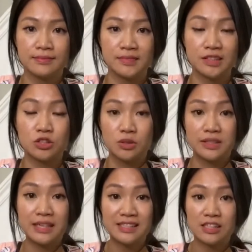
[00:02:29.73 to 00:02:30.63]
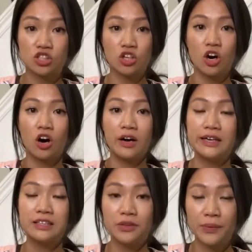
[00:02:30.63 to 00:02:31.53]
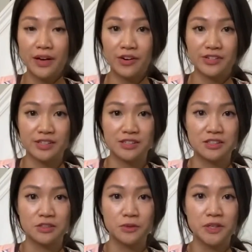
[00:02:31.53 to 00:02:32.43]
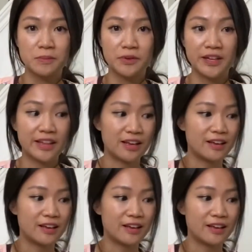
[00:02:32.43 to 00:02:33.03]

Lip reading: So this is called a 360 degree breathing,